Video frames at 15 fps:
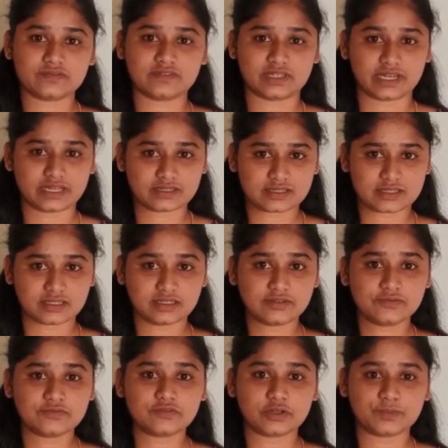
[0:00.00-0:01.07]
Vinayak sir,
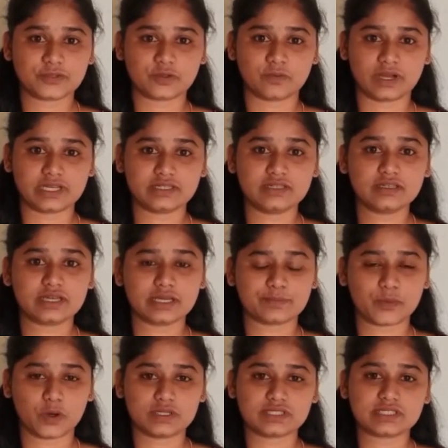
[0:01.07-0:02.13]
for providing a
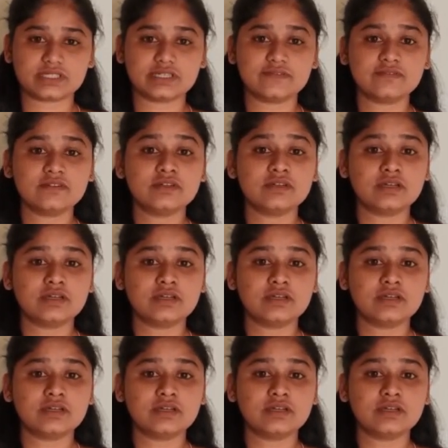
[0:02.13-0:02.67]
positive